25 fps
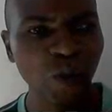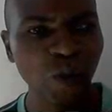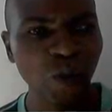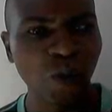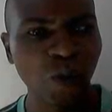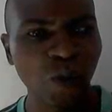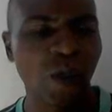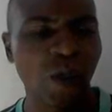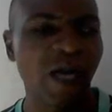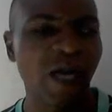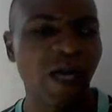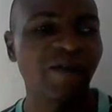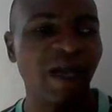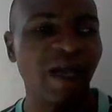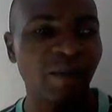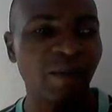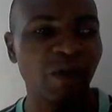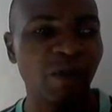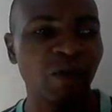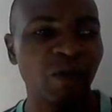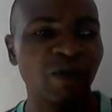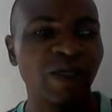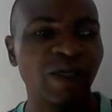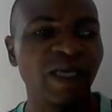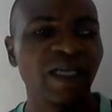Oh, we have
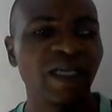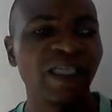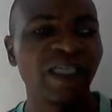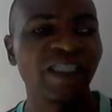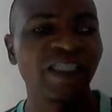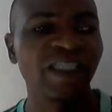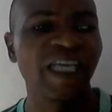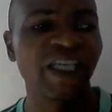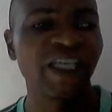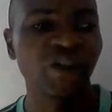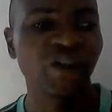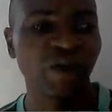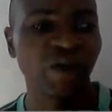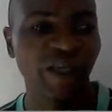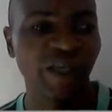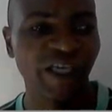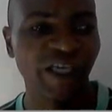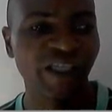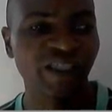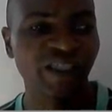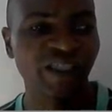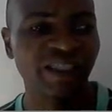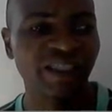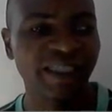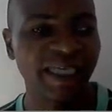Cameroon English in
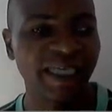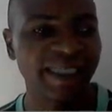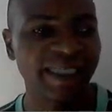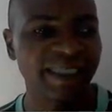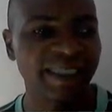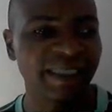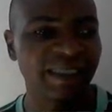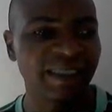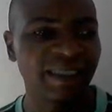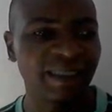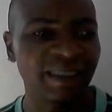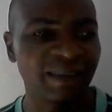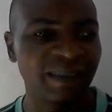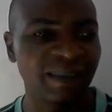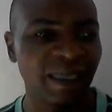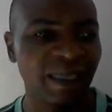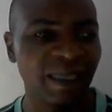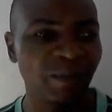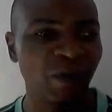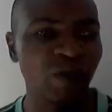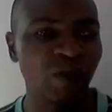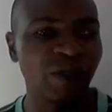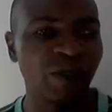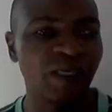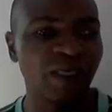education setting,
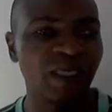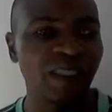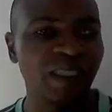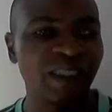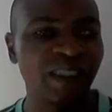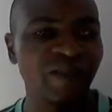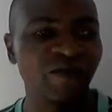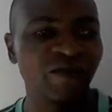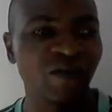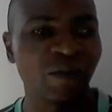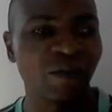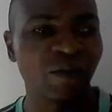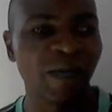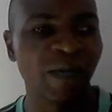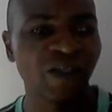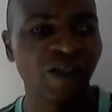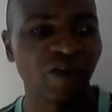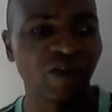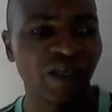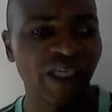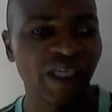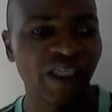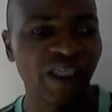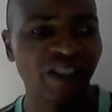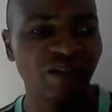Cameroon English in formal
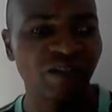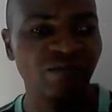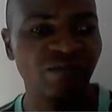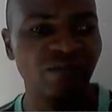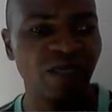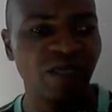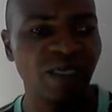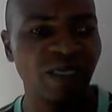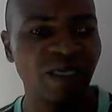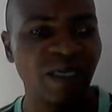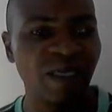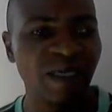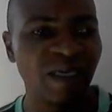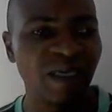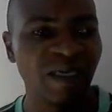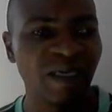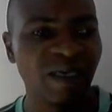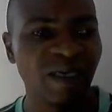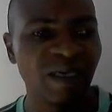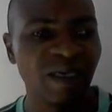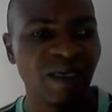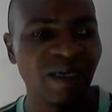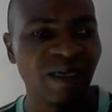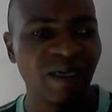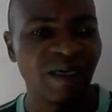education.
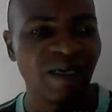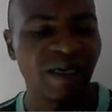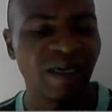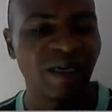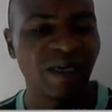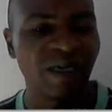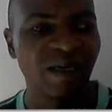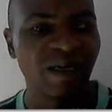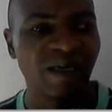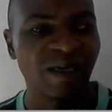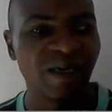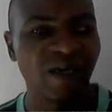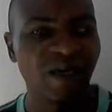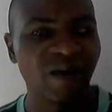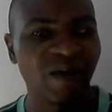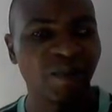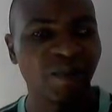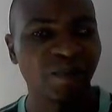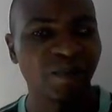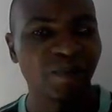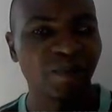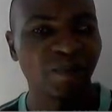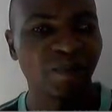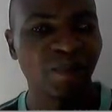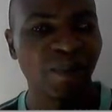
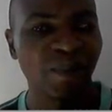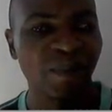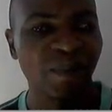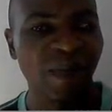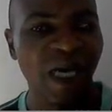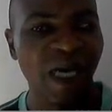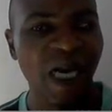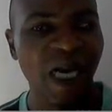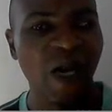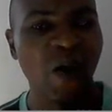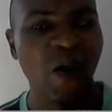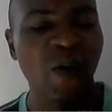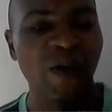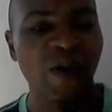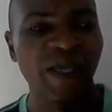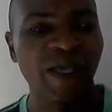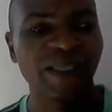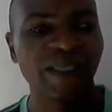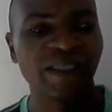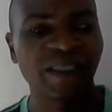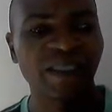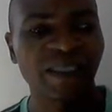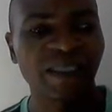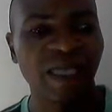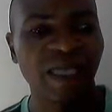How
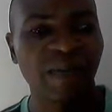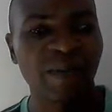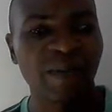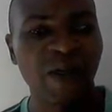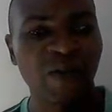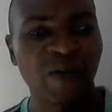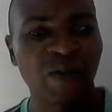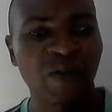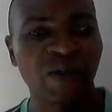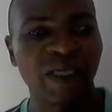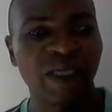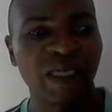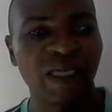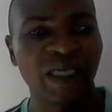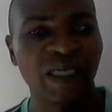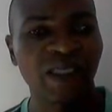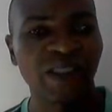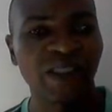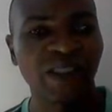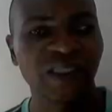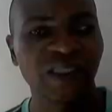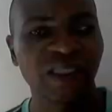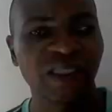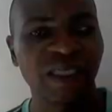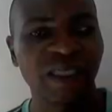is Cameroon
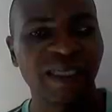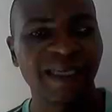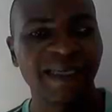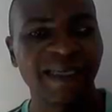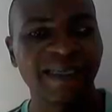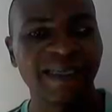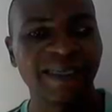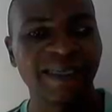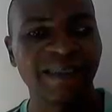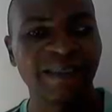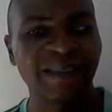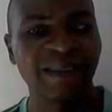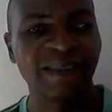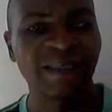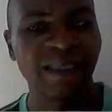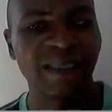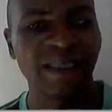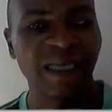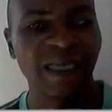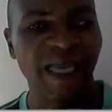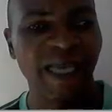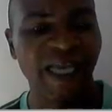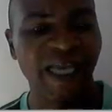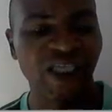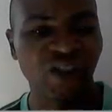English in
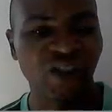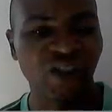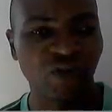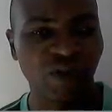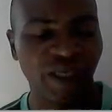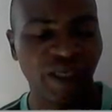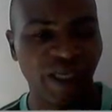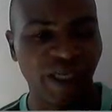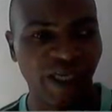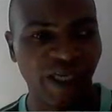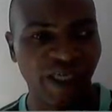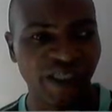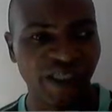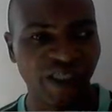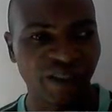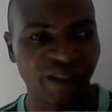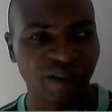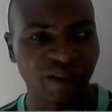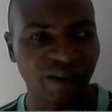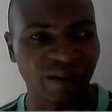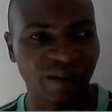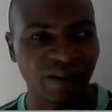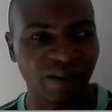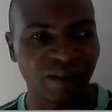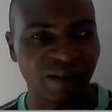
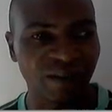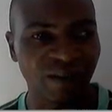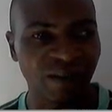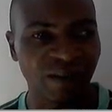education?